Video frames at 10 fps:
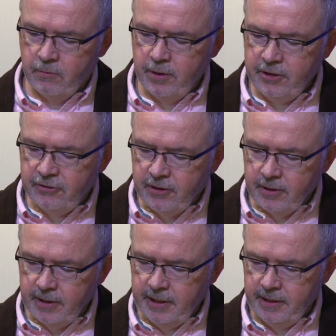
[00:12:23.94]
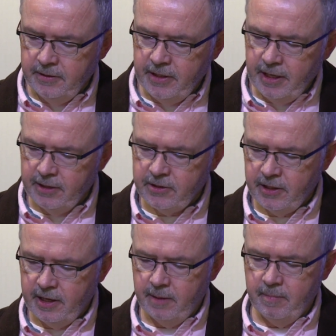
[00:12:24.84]
Recently, the
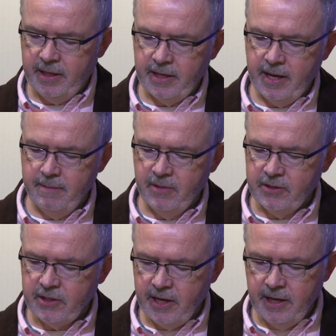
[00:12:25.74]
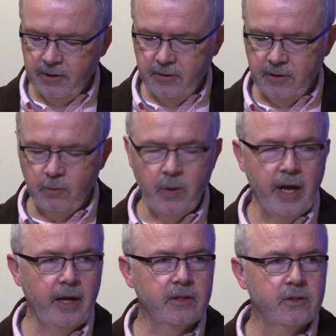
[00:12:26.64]
internet became the tail that
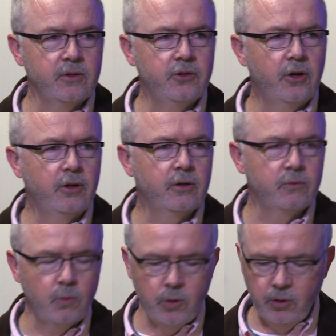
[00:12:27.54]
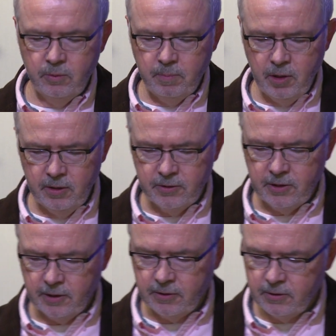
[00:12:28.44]
wags the dog of world
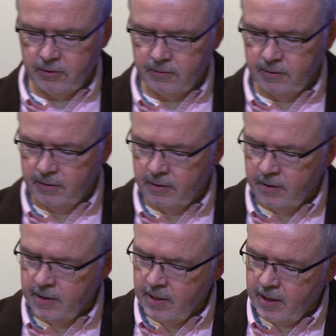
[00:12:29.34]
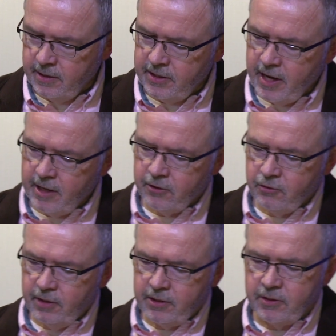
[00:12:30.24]
politics, a dark
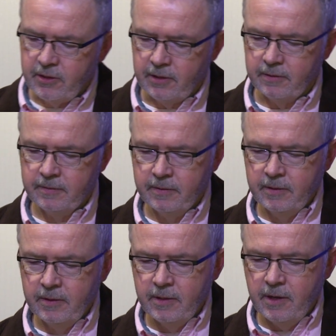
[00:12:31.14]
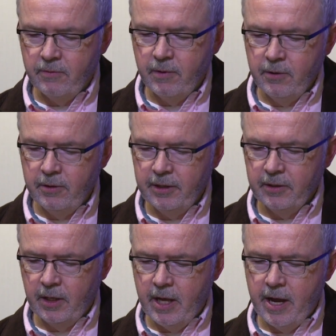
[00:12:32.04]
trickster eroding
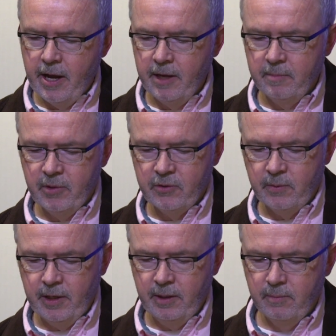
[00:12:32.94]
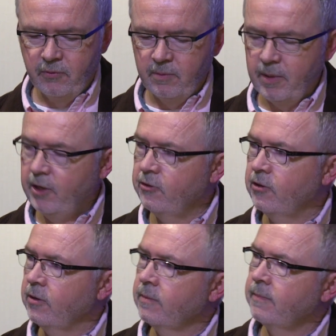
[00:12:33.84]
the line between
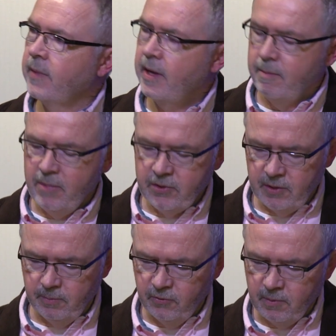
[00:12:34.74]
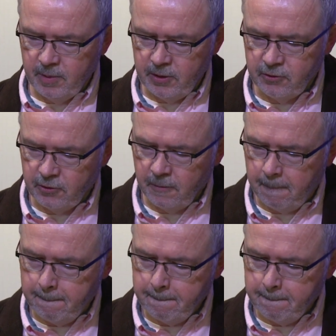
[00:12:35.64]
information and misinformation.